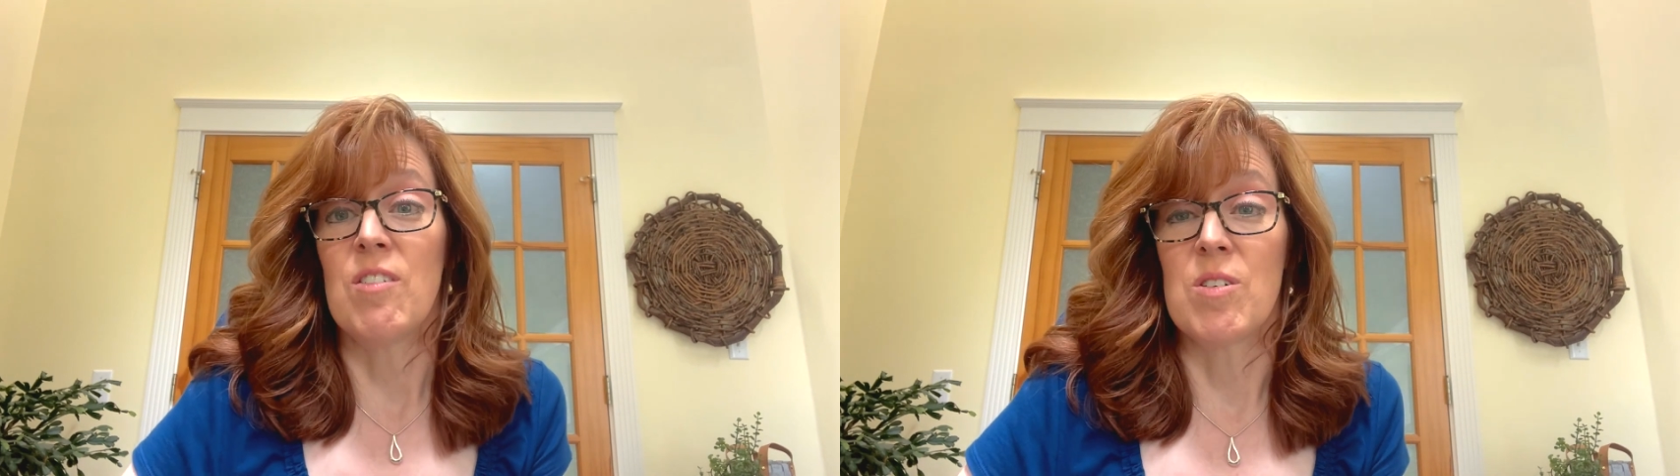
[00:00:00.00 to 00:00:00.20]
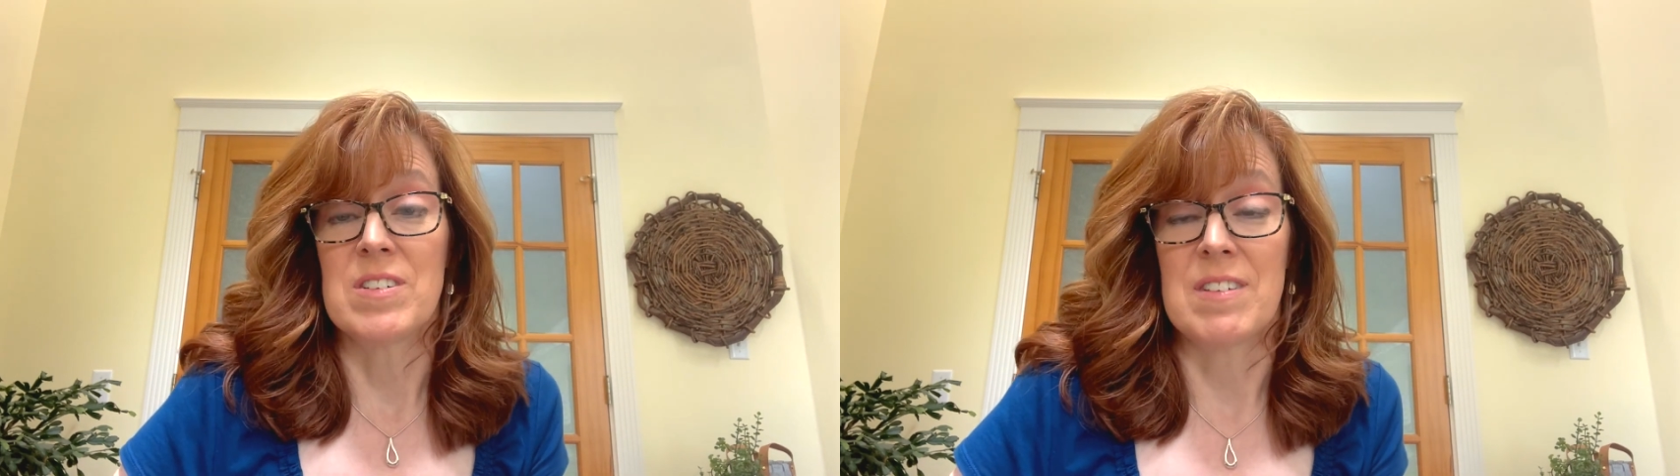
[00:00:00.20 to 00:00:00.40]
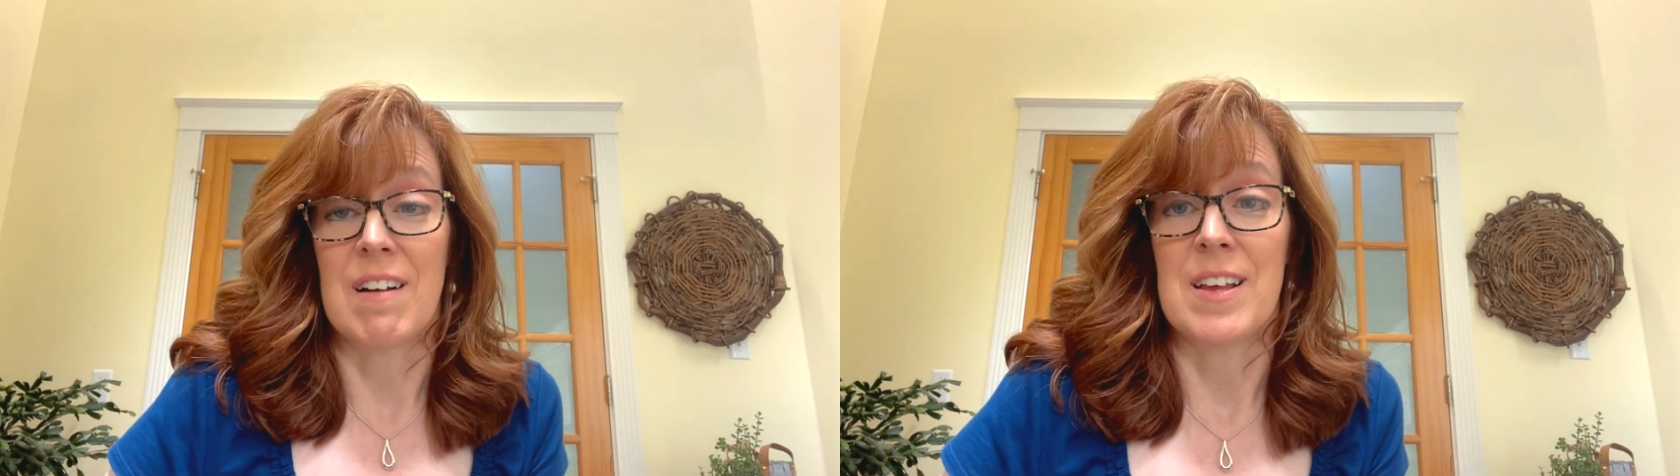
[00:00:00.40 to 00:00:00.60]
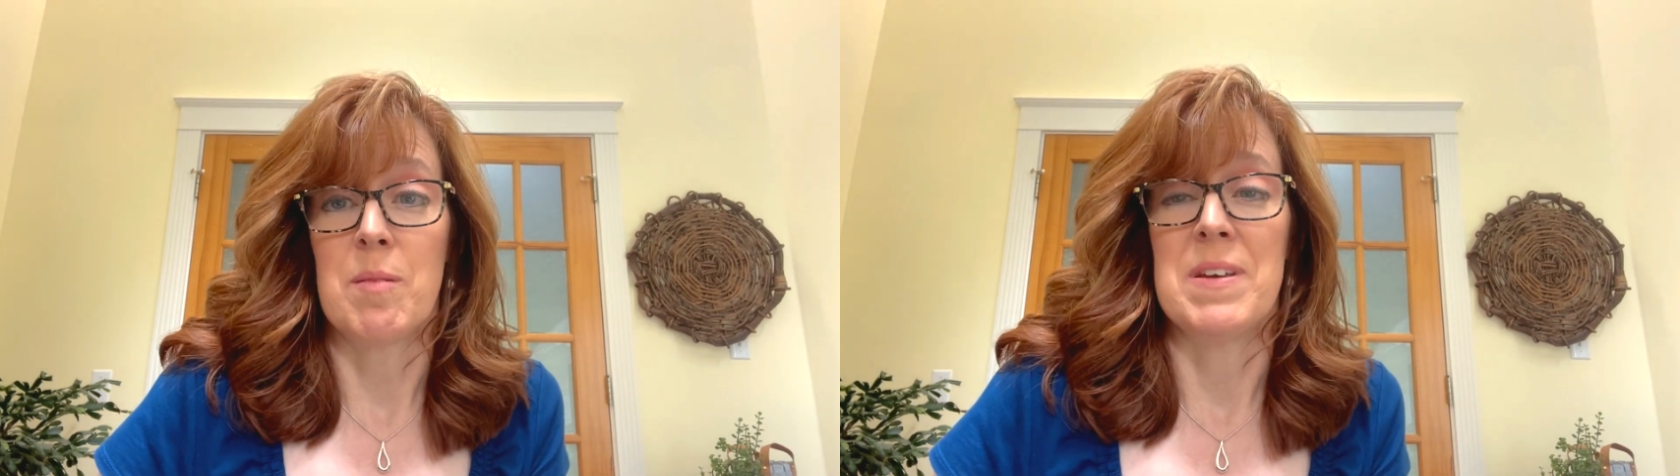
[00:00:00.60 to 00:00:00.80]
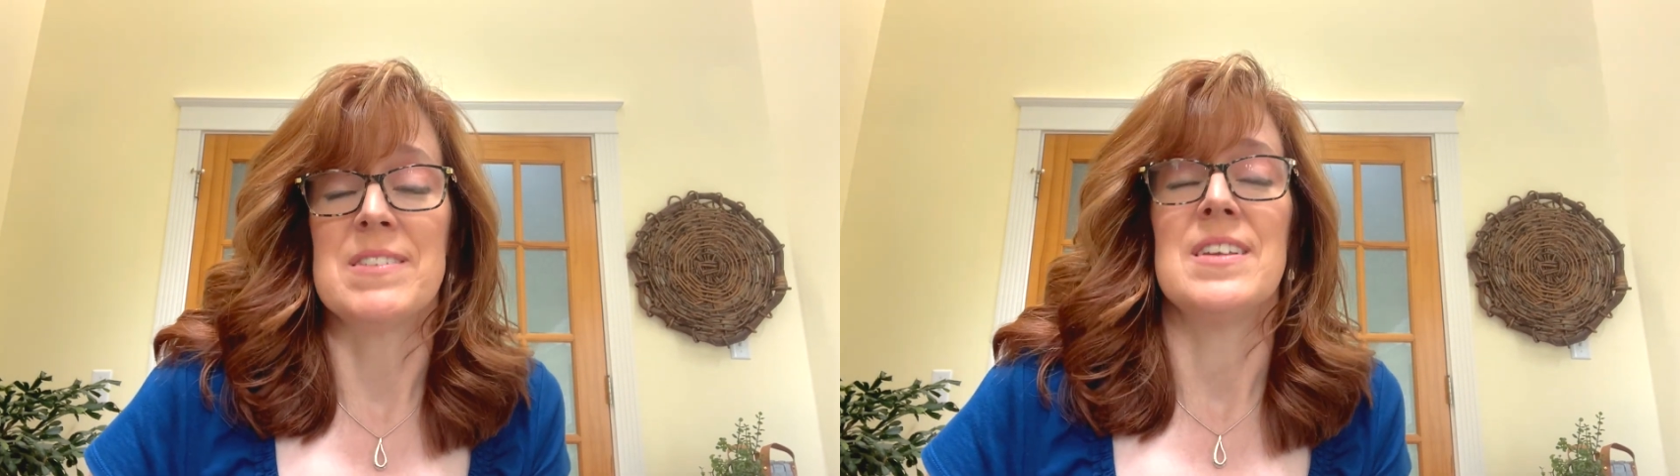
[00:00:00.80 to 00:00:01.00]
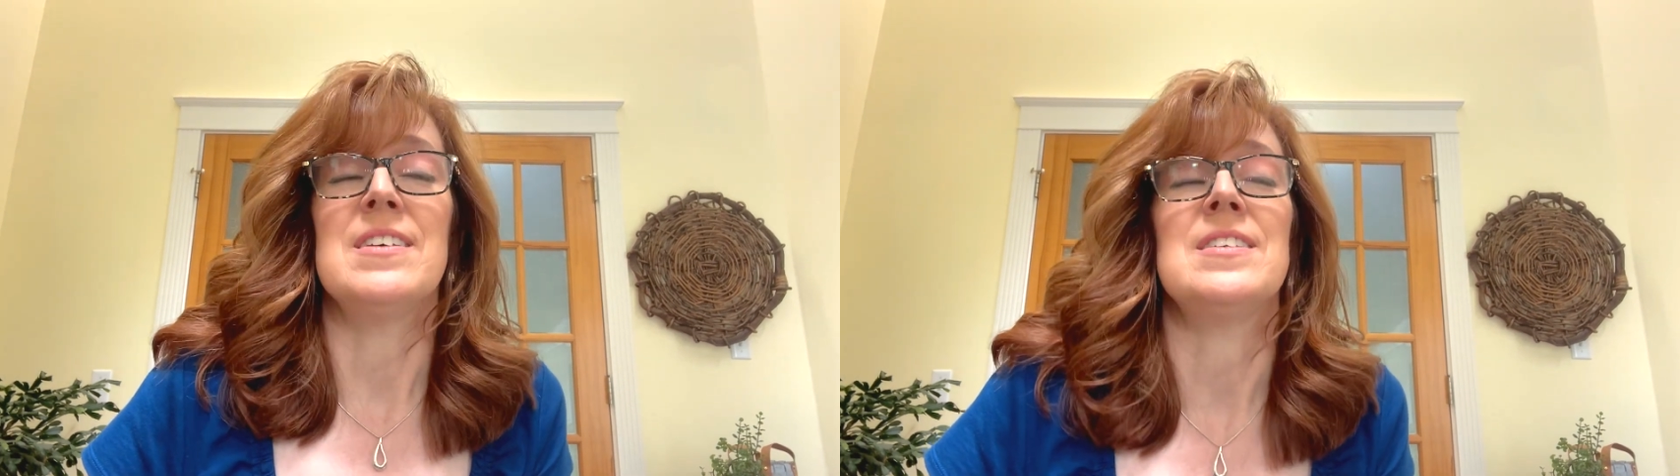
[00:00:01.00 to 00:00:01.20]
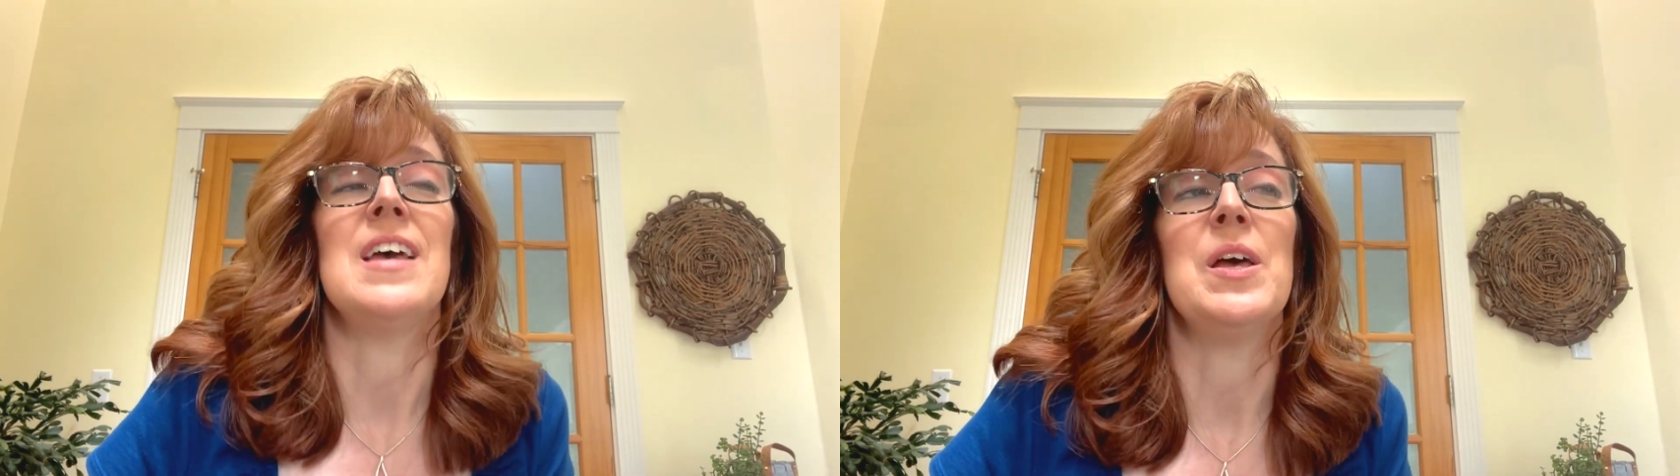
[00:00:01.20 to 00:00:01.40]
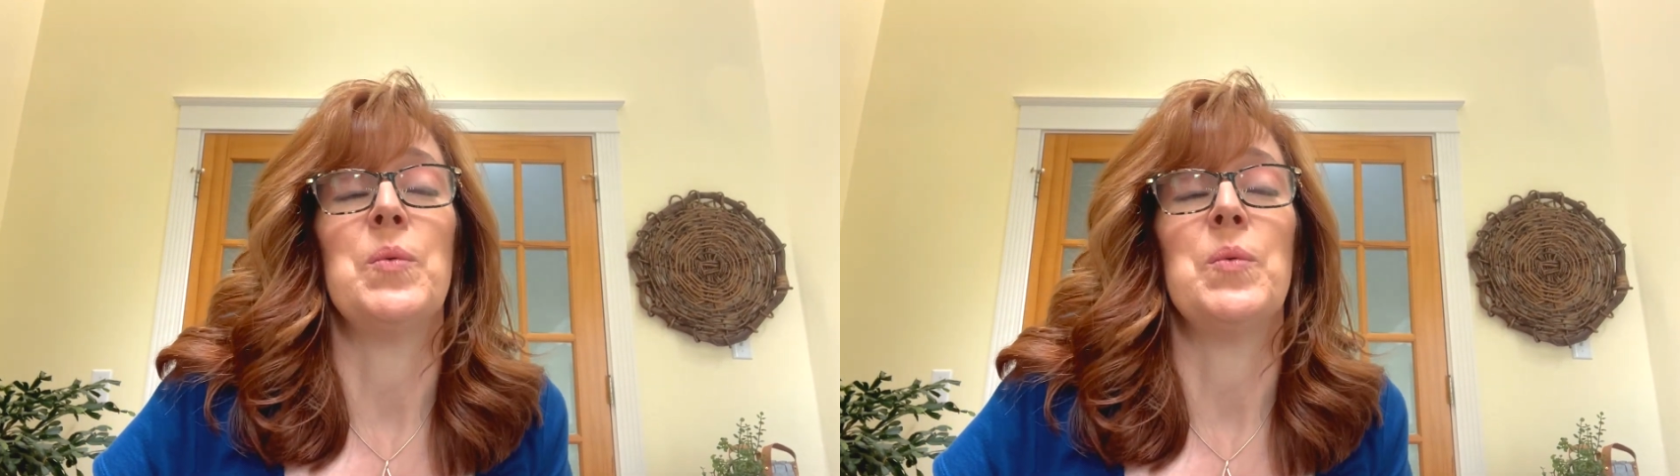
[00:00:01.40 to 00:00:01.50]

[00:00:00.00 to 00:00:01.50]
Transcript: or starting a business